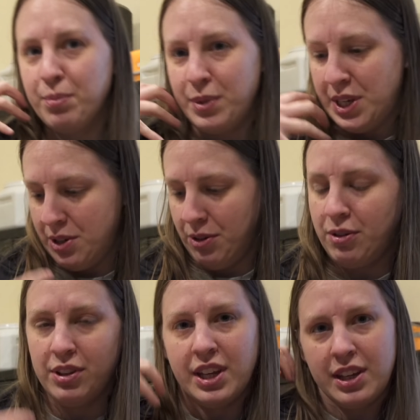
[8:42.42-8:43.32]
him
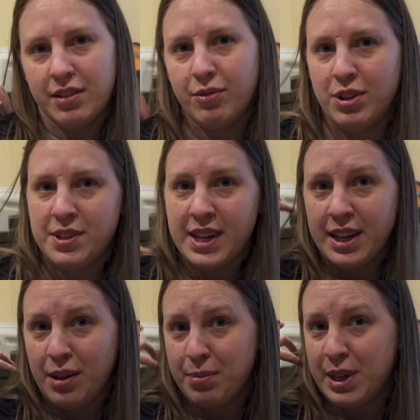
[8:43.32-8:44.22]
here, like with his
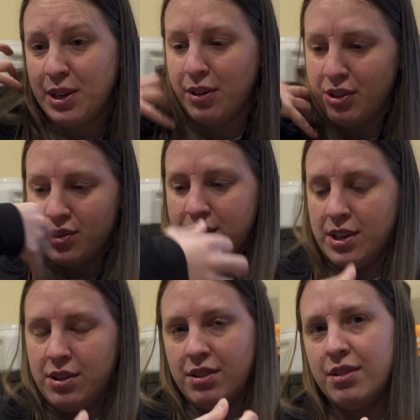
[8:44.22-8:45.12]
head up here, and just
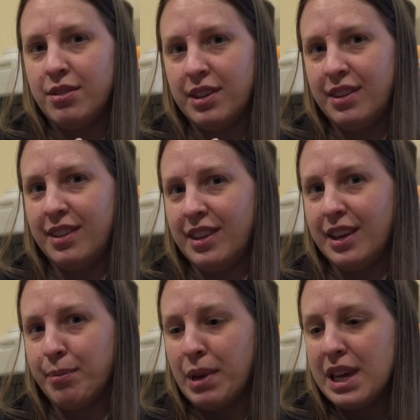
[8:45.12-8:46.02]
kind of
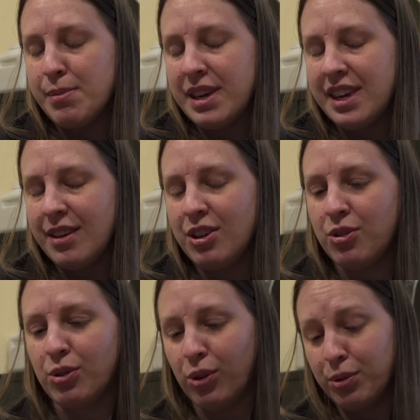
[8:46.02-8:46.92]
like a baby. You
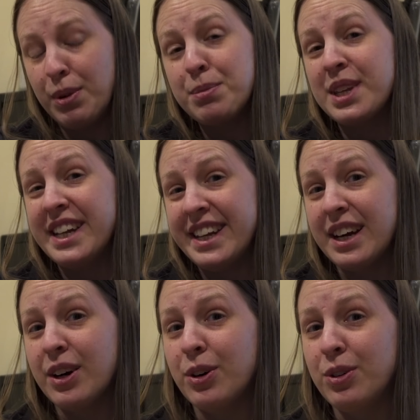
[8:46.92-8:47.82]
yeah. could hold him upside
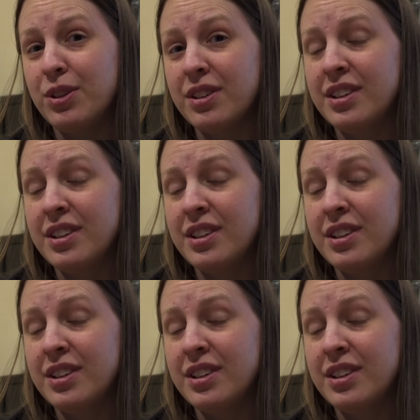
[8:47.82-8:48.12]
down.